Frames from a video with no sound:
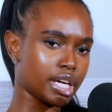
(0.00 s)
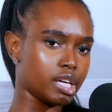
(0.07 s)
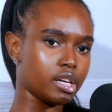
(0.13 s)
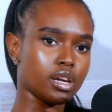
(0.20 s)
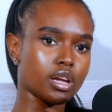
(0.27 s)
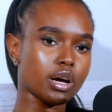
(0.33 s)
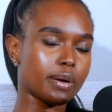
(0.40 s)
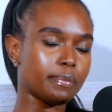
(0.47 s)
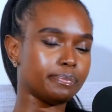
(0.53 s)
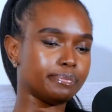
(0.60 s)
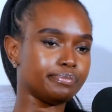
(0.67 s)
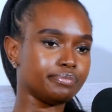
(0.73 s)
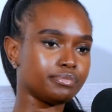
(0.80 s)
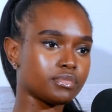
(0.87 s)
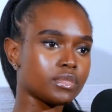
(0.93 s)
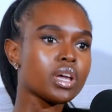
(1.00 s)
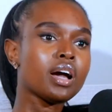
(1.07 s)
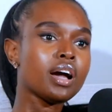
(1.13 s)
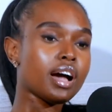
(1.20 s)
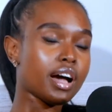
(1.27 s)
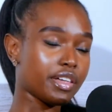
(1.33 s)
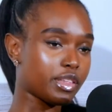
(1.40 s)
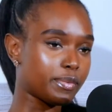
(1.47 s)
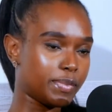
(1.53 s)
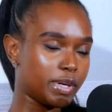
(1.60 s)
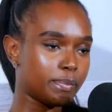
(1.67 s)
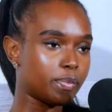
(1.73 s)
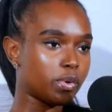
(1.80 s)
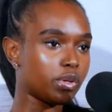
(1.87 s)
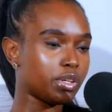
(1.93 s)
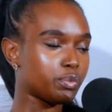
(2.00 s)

in um, other people.